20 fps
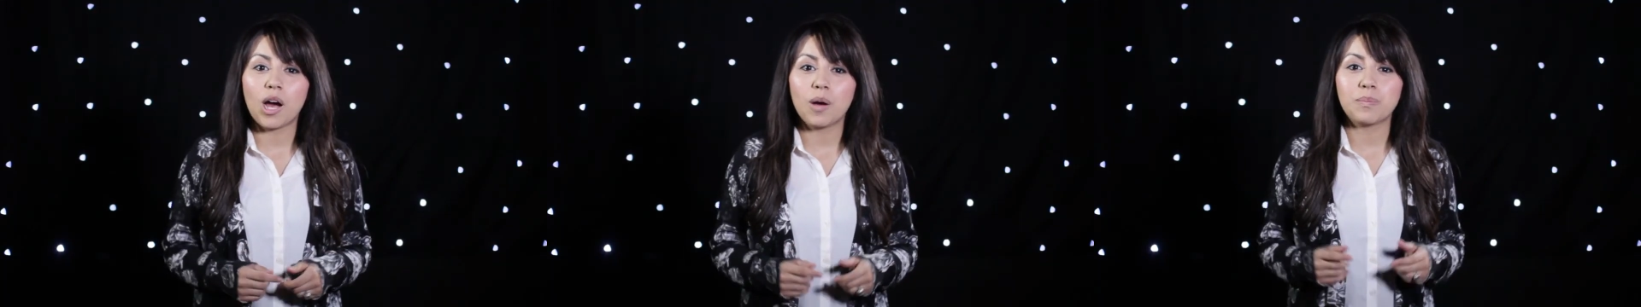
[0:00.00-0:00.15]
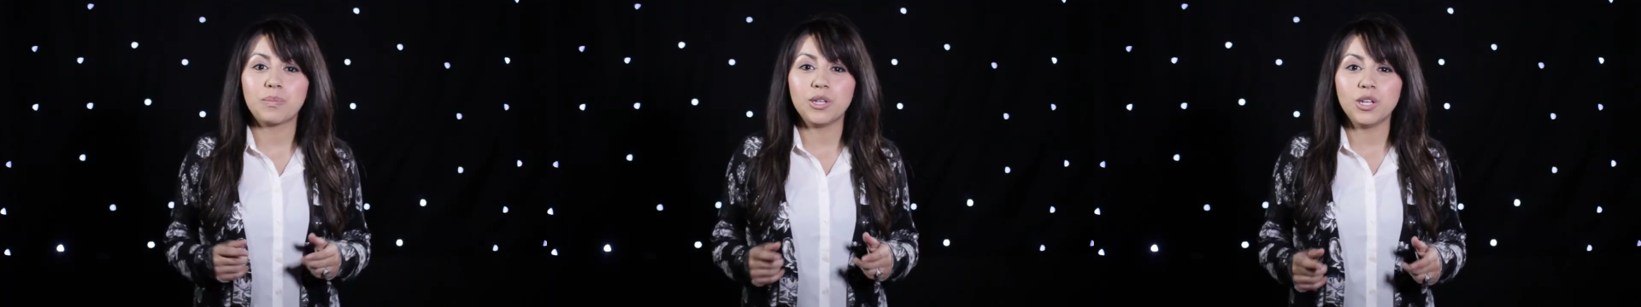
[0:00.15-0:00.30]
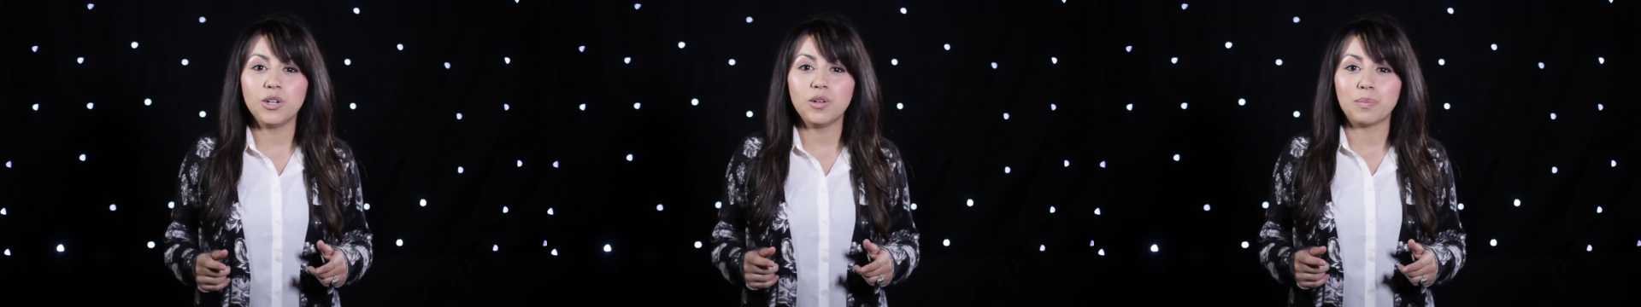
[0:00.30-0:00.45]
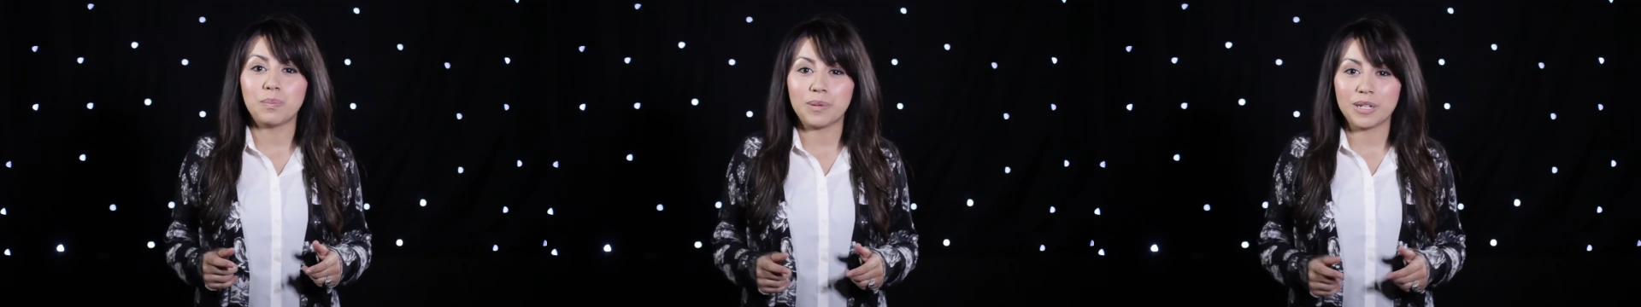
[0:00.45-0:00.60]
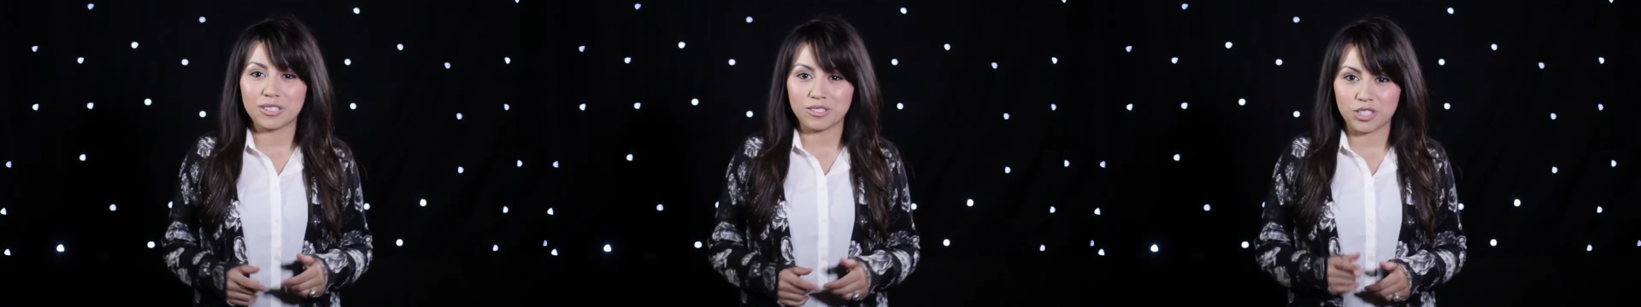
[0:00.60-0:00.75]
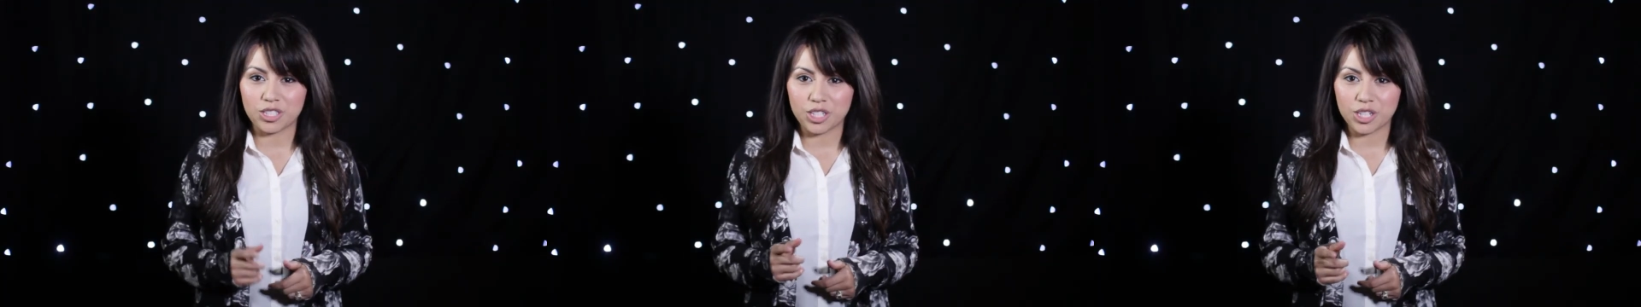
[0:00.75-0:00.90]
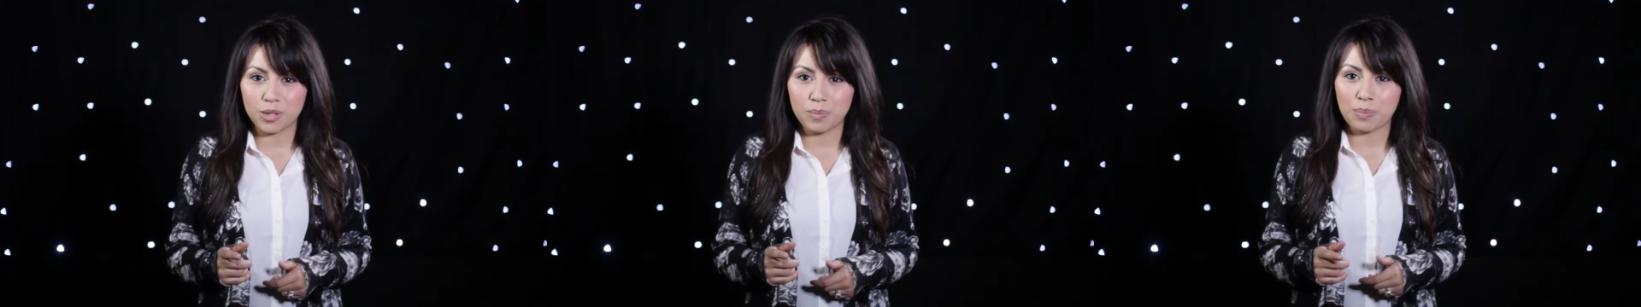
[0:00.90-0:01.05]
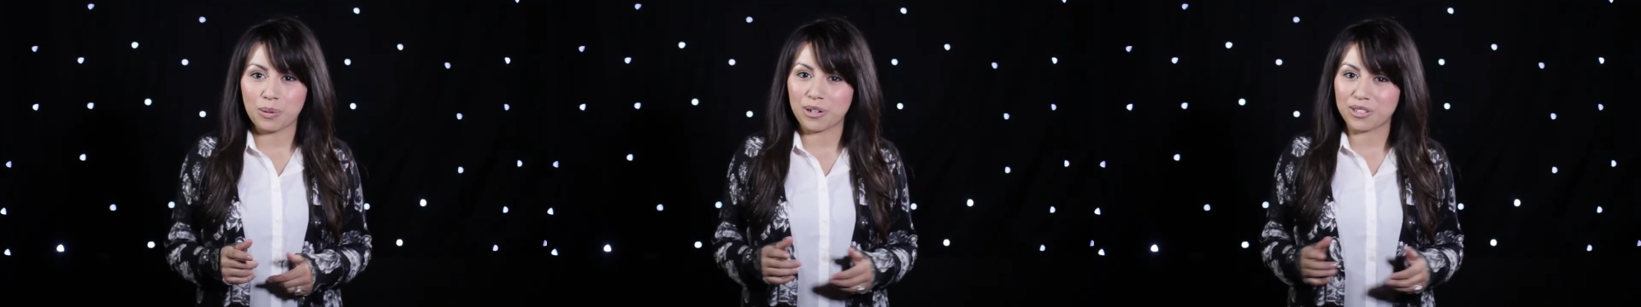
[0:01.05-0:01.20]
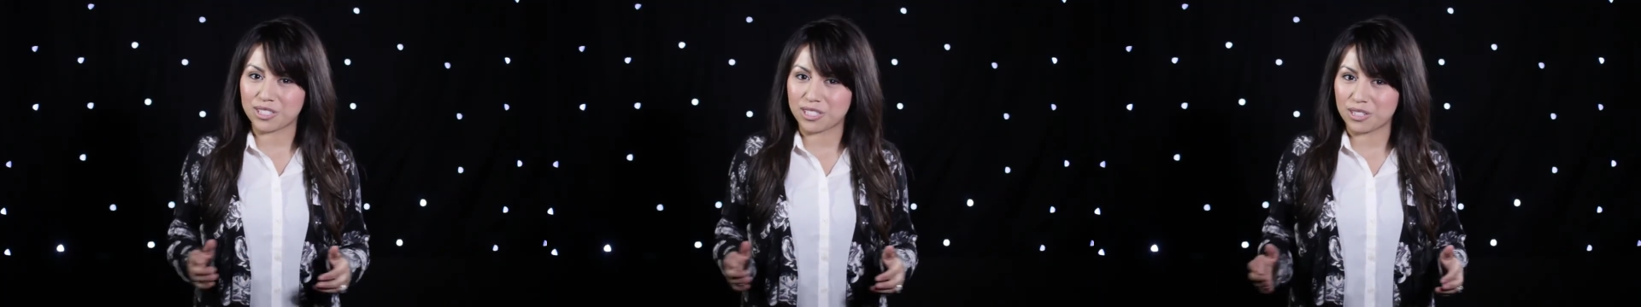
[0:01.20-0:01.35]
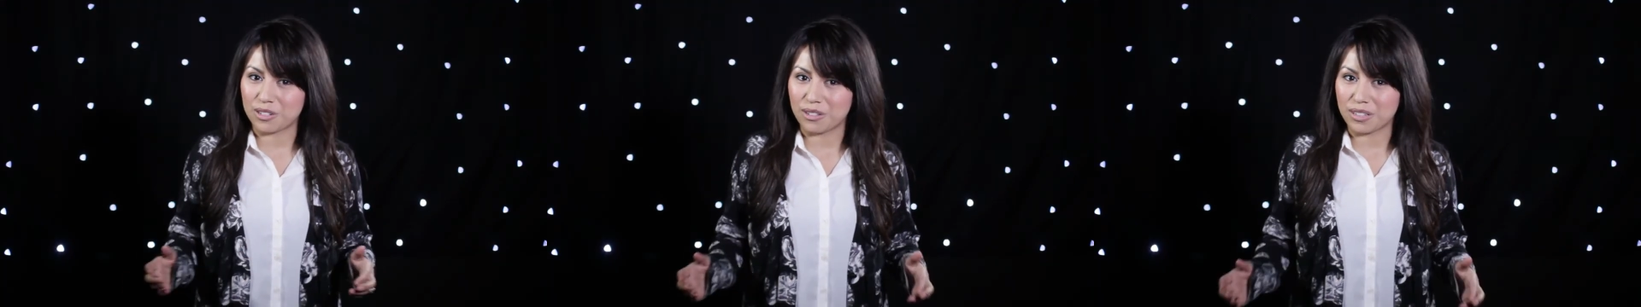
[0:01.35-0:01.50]
help you build your
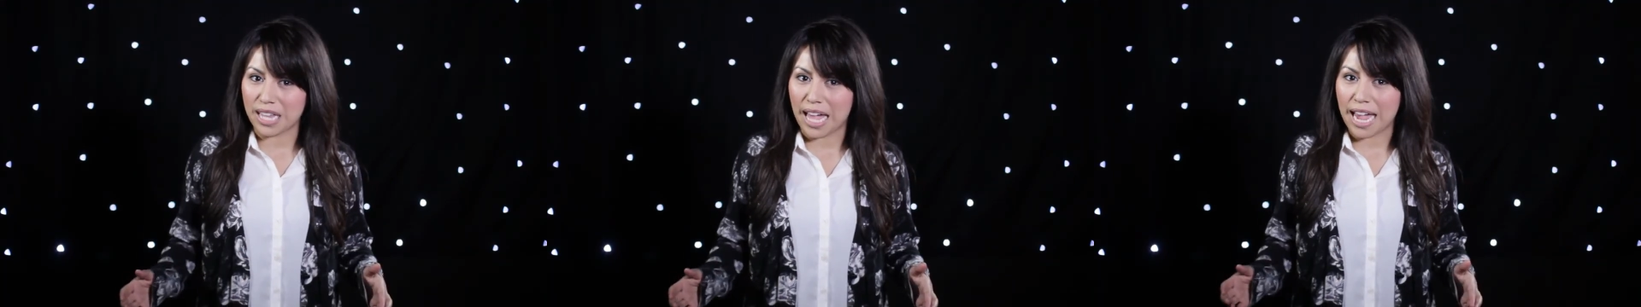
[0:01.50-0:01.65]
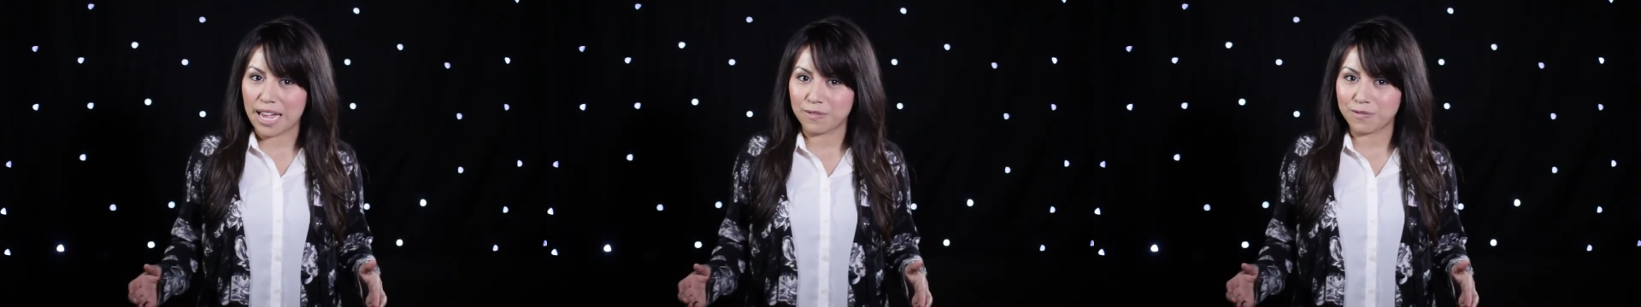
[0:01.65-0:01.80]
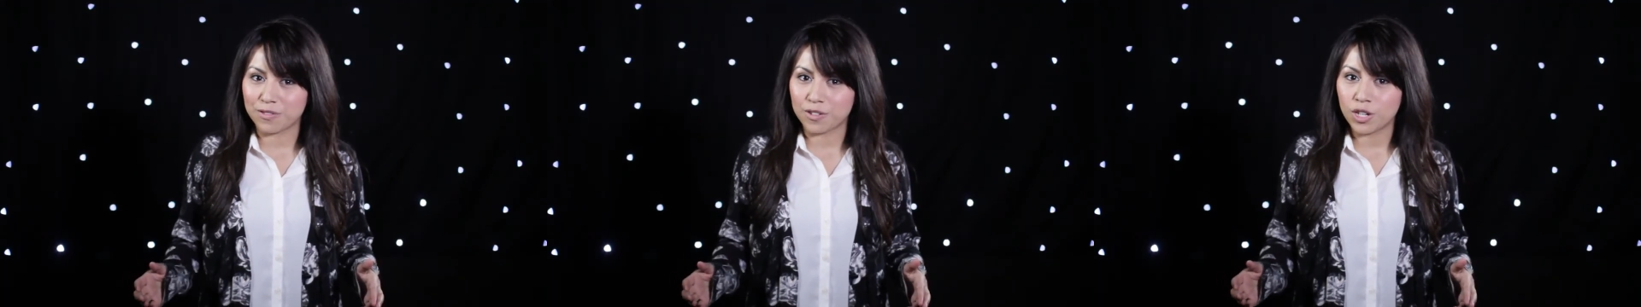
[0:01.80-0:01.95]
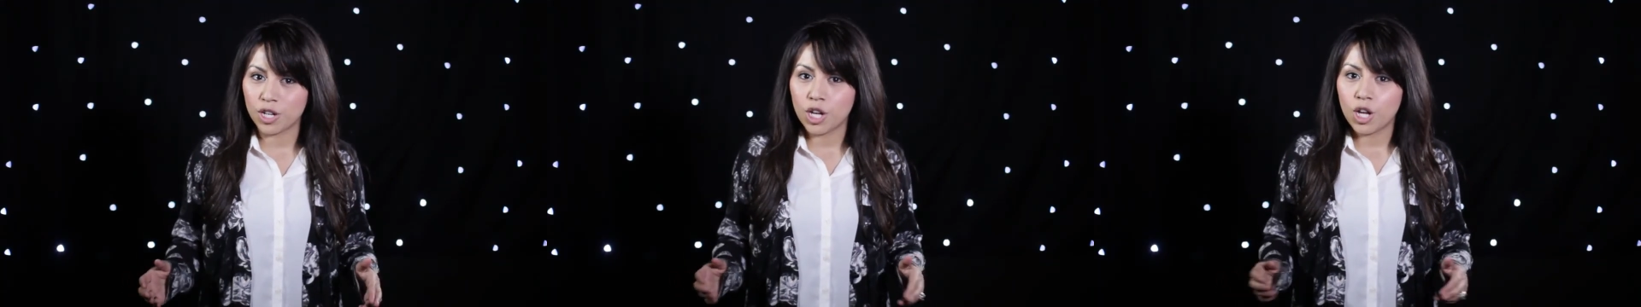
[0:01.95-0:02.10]
personal life.